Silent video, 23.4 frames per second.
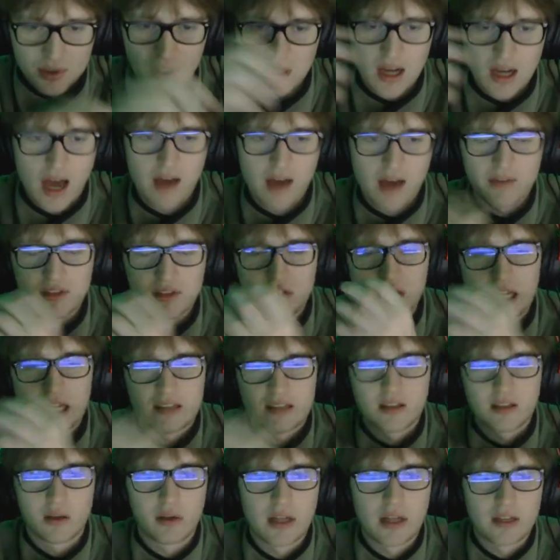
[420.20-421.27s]
And obviously that's
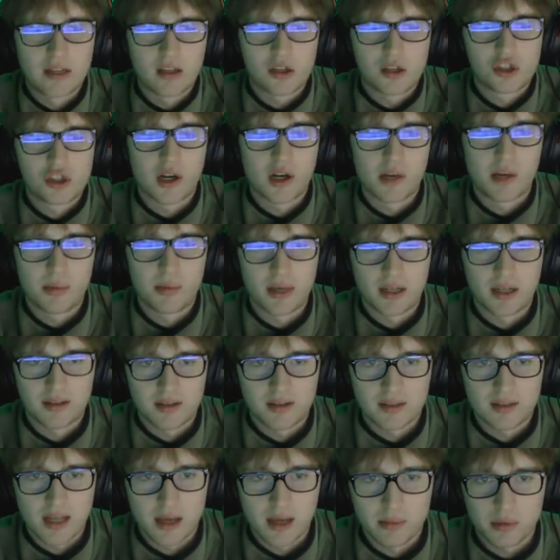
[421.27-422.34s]
a cherry picked
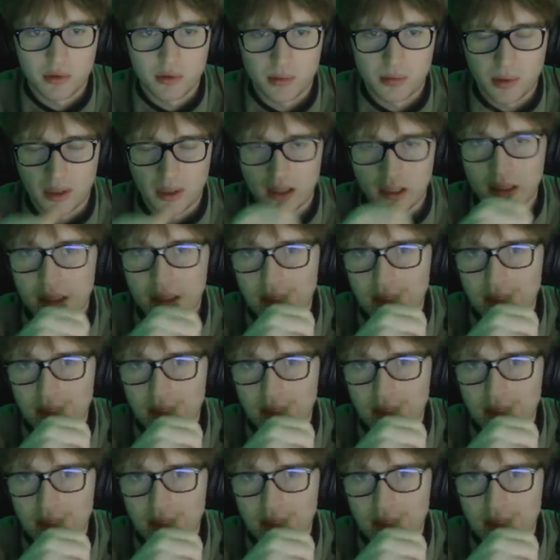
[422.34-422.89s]
example, but